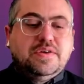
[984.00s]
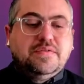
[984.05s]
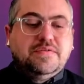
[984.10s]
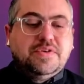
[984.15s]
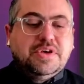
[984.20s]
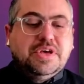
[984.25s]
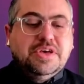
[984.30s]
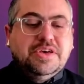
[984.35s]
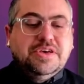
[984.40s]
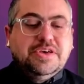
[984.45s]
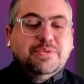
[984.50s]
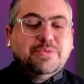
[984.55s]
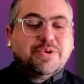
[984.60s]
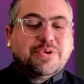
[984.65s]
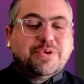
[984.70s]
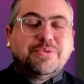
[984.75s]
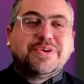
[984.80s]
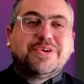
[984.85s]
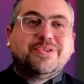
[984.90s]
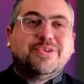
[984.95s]
if you
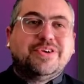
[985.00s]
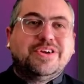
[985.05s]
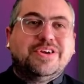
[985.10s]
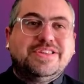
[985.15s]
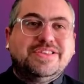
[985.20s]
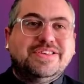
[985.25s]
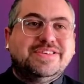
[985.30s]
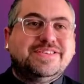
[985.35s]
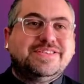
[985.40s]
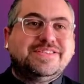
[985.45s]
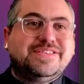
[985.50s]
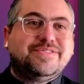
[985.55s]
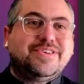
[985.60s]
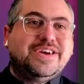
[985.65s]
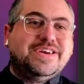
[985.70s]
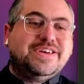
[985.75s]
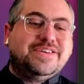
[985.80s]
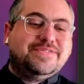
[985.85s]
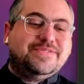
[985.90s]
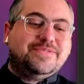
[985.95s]
weren't recording this
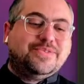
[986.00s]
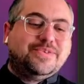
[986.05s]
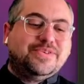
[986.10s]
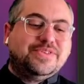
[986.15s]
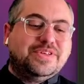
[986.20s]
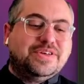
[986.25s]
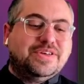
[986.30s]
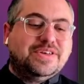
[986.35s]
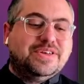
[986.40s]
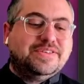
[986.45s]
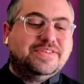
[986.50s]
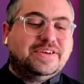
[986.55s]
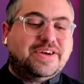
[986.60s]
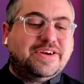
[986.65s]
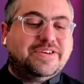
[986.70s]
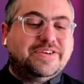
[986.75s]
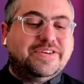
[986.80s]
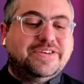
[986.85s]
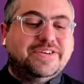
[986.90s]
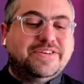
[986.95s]
right for the
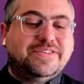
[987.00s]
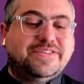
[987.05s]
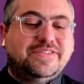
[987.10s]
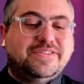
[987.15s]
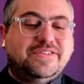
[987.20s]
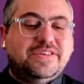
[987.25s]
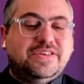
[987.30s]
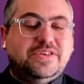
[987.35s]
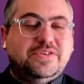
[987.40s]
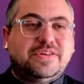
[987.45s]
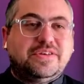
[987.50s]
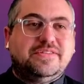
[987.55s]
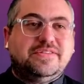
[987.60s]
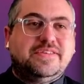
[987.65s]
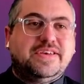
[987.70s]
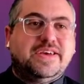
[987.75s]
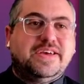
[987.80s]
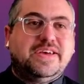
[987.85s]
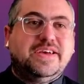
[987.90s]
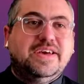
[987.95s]
entire internet to see, you could
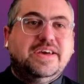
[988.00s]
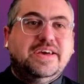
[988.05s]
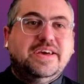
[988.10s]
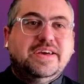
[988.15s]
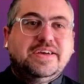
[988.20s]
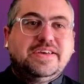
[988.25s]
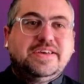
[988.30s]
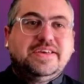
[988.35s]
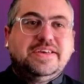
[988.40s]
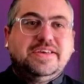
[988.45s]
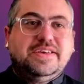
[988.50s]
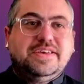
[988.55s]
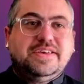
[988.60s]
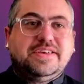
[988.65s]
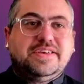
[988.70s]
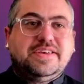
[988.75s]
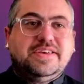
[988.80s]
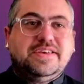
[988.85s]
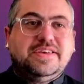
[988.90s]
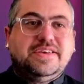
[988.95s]
say
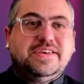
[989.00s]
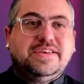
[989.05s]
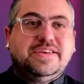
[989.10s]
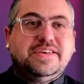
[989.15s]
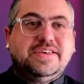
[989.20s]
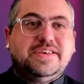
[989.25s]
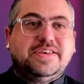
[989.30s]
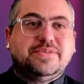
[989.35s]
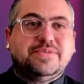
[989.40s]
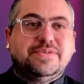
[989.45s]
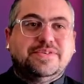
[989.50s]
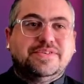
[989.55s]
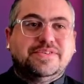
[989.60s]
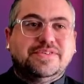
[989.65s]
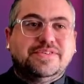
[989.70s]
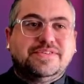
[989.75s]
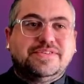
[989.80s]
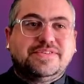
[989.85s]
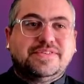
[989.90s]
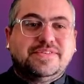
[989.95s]
key
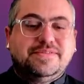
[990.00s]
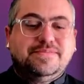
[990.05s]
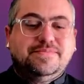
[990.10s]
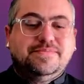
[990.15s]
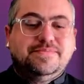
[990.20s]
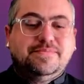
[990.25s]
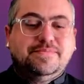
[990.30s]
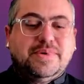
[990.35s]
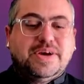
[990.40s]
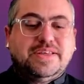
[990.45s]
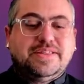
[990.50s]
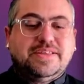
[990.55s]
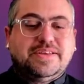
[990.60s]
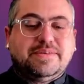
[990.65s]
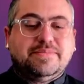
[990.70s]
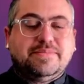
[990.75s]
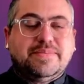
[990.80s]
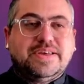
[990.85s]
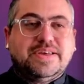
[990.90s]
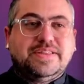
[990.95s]
equals my
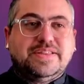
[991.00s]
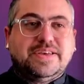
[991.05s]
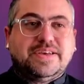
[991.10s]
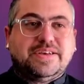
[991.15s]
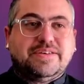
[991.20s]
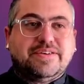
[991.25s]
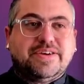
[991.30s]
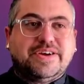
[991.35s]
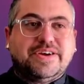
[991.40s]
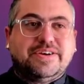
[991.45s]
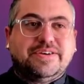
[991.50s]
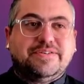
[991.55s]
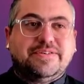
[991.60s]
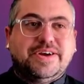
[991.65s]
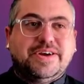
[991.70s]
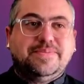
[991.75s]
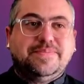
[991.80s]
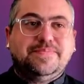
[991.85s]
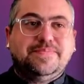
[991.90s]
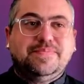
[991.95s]
thing right here,
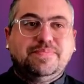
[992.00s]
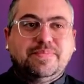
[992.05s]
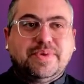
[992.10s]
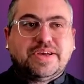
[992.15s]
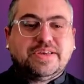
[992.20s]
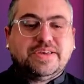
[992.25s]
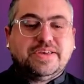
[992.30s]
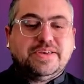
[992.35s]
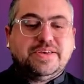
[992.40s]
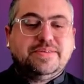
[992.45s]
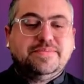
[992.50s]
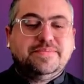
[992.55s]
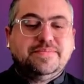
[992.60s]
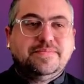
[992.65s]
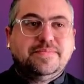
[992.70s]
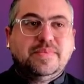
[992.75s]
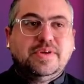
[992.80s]
right? My key.